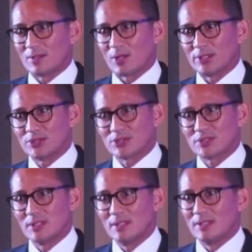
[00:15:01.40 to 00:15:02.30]
launched
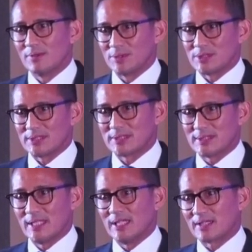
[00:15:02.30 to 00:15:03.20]
which is
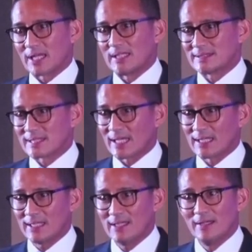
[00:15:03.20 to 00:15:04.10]
stealing Raden Saleh.